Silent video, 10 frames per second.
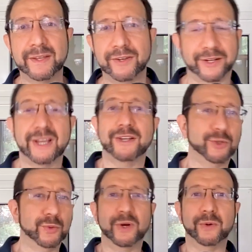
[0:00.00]
Not
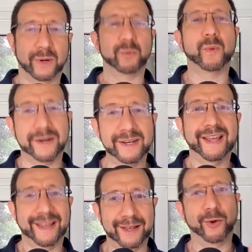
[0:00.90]
to one
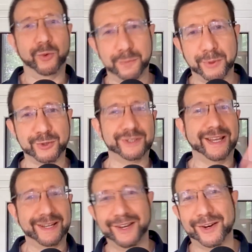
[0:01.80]
old person
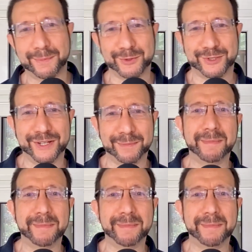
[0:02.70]
and a younger person here,